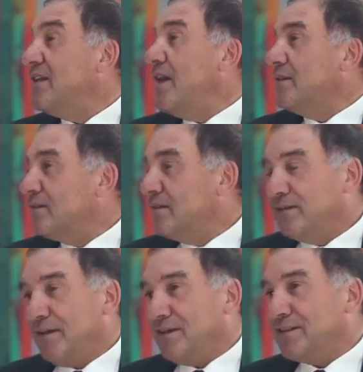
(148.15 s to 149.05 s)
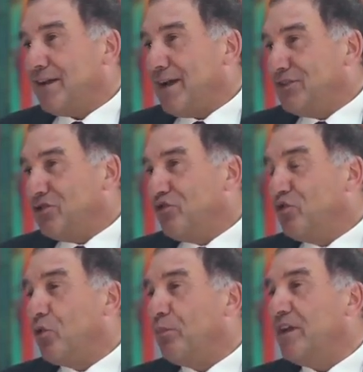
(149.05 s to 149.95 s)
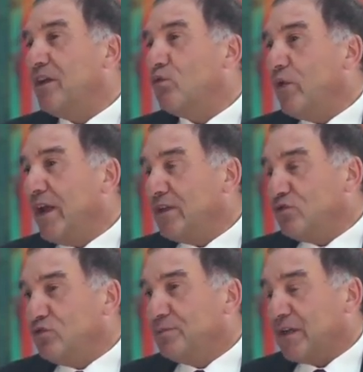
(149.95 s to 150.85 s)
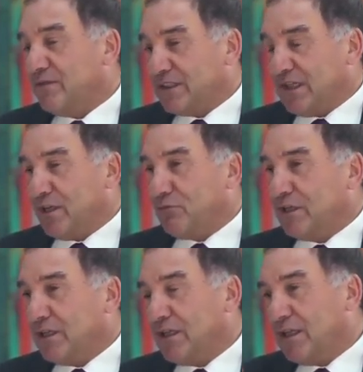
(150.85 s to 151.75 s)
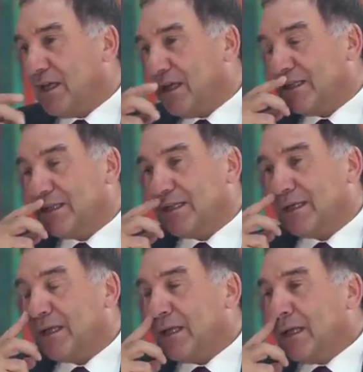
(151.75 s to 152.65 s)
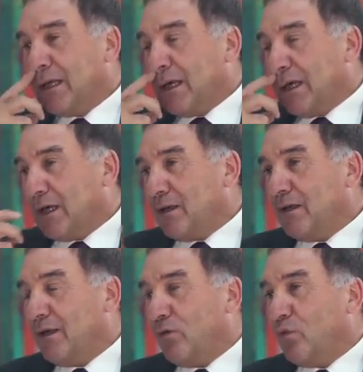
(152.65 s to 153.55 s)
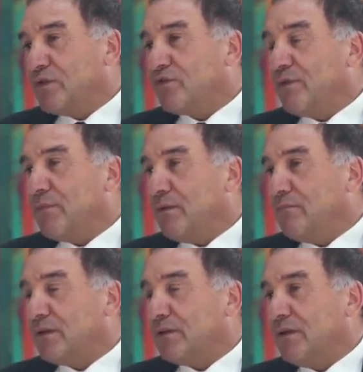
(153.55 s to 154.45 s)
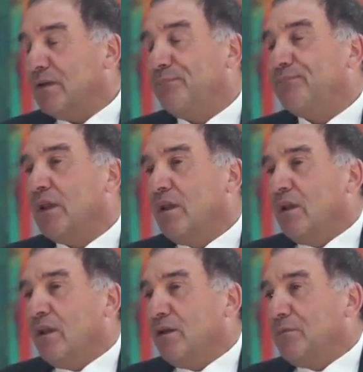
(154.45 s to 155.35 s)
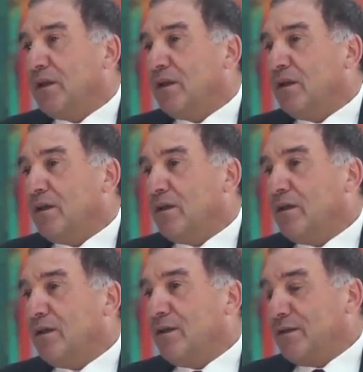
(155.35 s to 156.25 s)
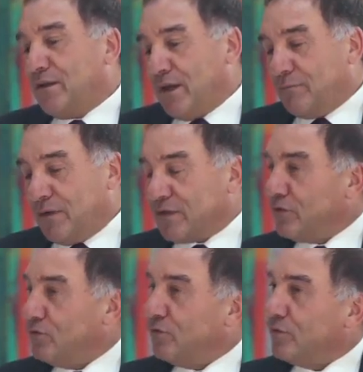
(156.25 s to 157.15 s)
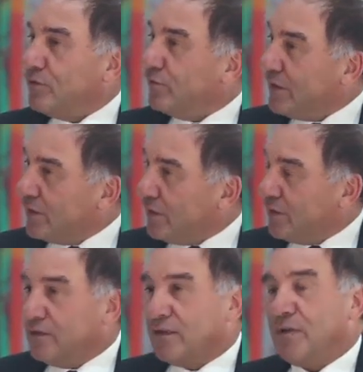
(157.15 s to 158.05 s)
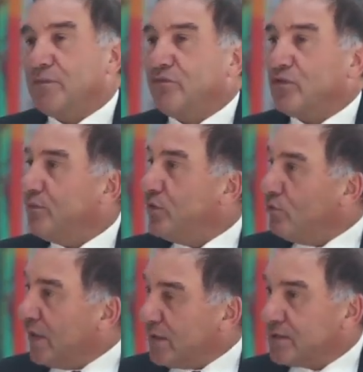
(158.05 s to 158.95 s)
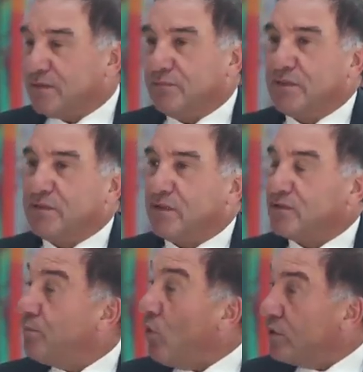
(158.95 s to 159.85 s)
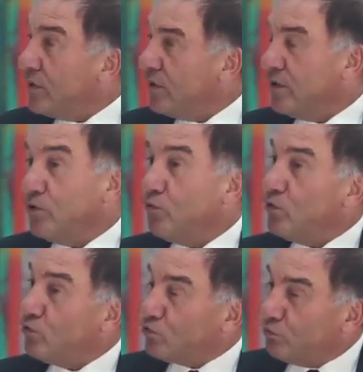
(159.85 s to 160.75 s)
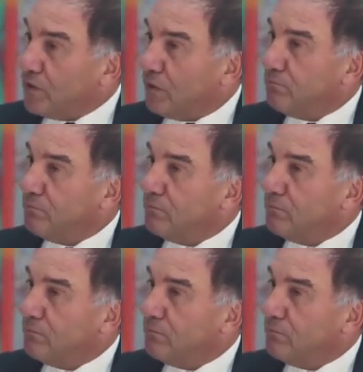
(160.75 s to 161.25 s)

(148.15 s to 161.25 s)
yes. There is a kind of European way to private equity, and I always remember the ambassador of Italy coming from US, Mr. Spogli. Used to be a